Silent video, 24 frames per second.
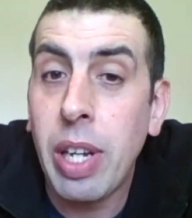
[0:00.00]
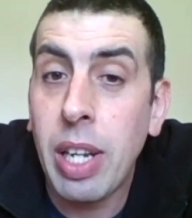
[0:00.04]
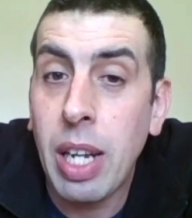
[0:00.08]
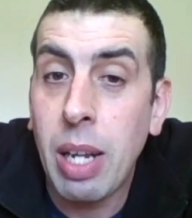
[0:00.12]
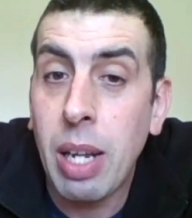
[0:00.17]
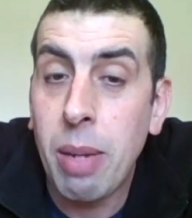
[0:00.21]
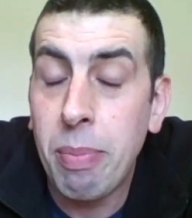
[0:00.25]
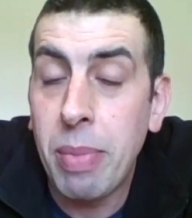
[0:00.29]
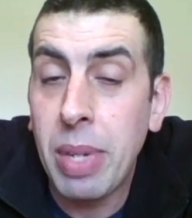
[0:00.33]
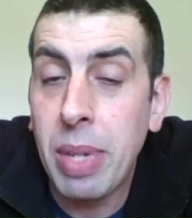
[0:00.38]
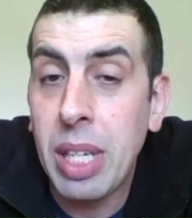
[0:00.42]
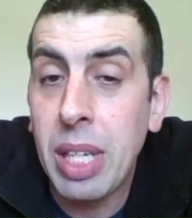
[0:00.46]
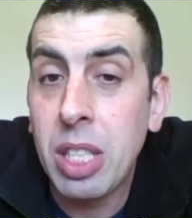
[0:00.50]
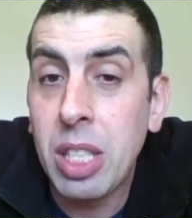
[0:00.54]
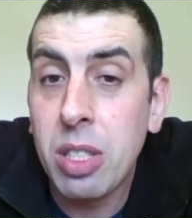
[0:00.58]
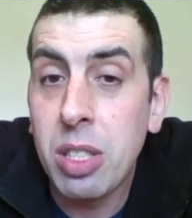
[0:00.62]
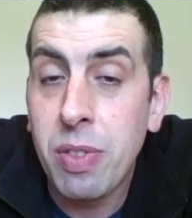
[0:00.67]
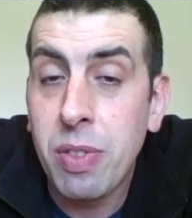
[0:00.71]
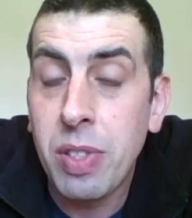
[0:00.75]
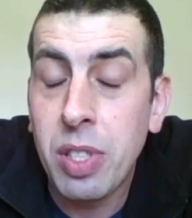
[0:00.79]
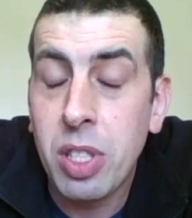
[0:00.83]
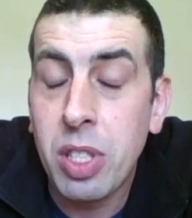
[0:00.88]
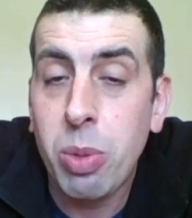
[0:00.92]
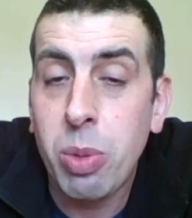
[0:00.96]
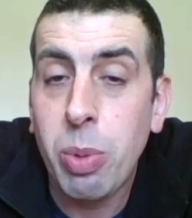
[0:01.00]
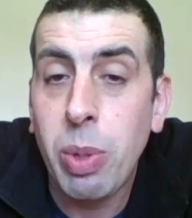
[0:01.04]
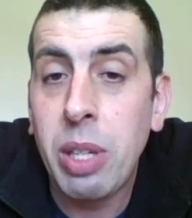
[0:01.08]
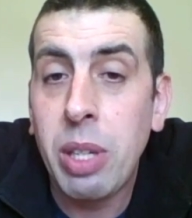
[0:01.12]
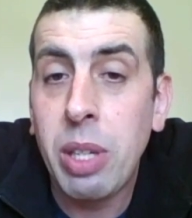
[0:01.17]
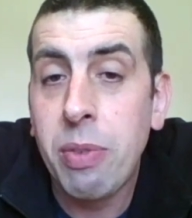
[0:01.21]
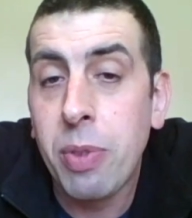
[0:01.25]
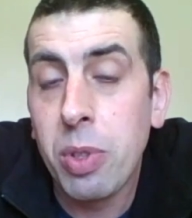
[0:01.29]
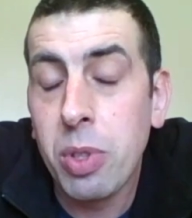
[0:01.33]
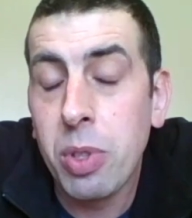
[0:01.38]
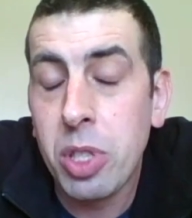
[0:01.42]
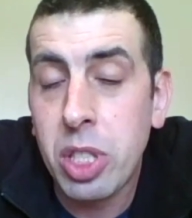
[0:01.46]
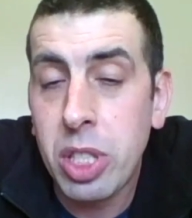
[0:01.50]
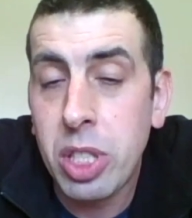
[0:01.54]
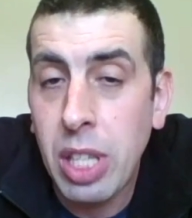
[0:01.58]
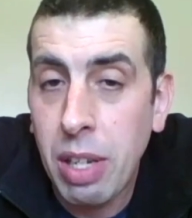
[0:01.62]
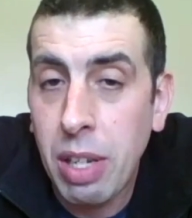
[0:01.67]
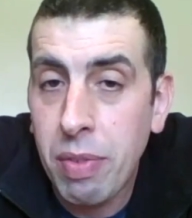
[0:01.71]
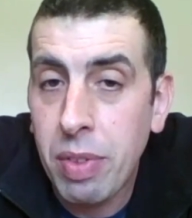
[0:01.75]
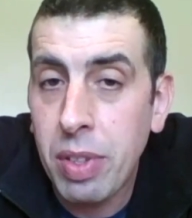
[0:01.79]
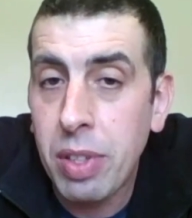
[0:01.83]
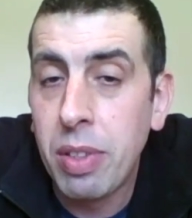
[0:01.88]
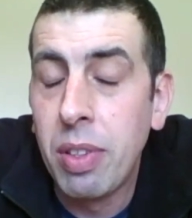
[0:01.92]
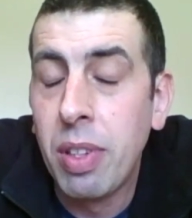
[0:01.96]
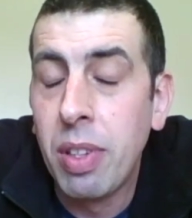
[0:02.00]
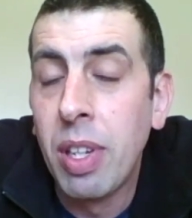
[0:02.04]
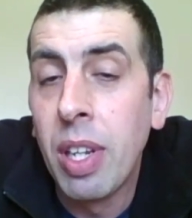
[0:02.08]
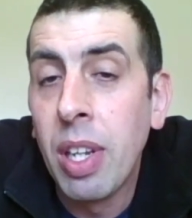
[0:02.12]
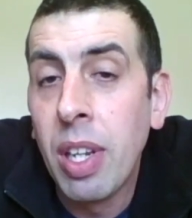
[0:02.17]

That means 24/7,